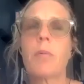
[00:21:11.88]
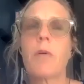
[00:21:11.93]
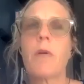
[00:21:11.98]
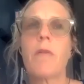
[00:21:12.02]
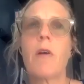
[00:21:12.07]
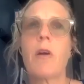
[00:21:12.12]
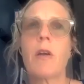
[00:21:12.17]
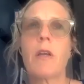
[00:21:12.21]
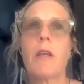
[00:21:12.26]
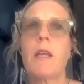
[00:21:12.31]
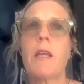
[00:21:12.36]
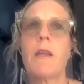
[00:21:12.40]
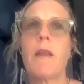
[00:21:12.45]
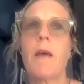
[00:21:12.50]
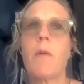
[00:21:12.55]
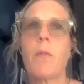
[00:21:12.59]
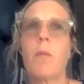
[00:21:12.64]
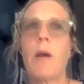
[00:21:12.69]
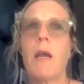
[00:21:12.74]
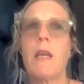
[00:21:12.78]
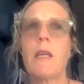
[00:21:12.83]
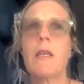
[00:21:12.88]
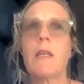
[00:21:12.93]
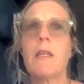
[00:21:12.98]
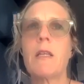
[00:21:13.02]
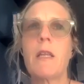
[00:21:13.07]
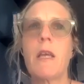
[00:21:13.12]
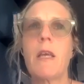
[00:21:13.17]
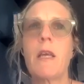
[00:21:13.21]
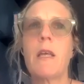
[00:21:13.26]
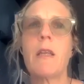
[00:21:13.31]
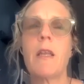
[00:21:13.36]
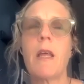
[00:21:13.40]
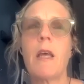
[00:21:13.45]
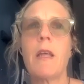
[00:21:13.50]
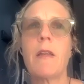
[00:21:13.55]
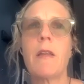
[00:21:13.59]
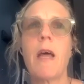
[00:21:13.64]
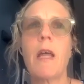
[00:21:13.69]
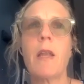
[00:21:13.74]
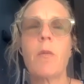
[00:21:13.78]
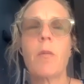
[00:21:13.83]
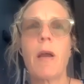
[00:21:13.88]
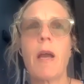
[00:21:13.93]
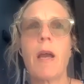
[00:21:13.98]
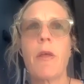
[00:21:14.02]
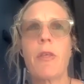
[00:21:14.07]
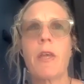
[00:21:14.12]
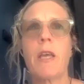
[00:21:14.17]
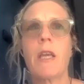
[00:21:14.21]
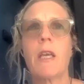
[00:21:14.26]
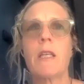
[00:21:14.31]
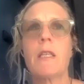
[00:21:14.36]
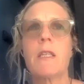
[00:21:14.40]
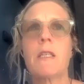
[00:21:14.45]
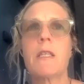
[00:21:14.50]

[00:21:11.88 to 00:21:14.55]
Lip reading: provocative in that way. And the other way, I think it's